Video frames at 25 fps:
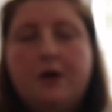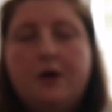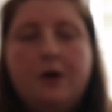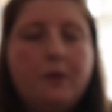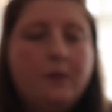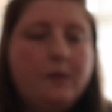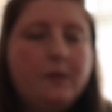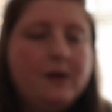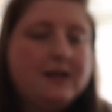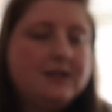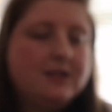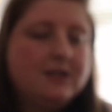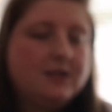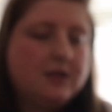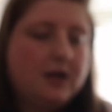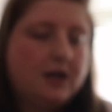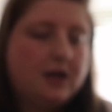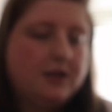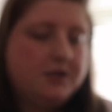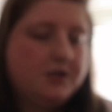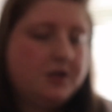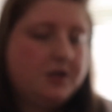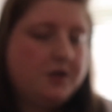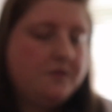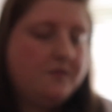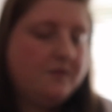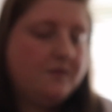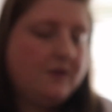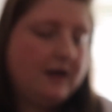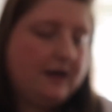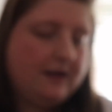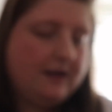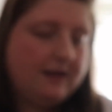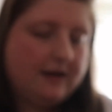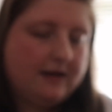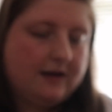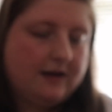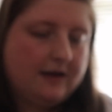which I don't really
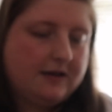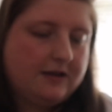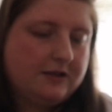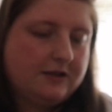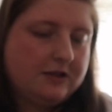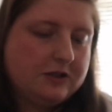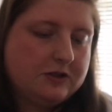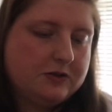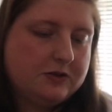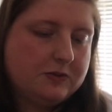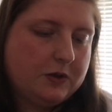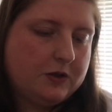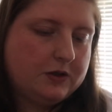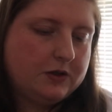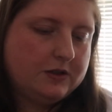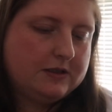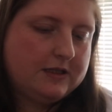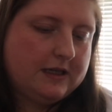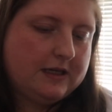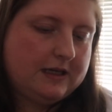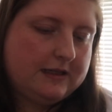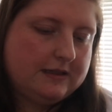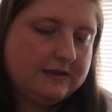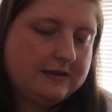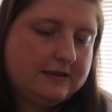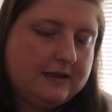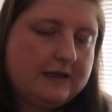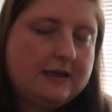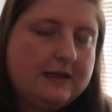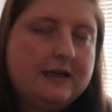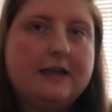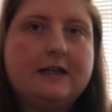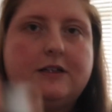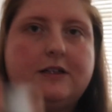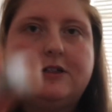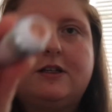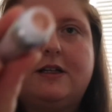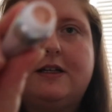think I need to swatch. It's
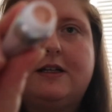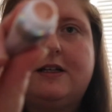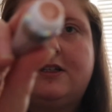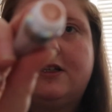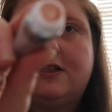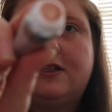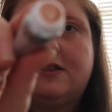literally just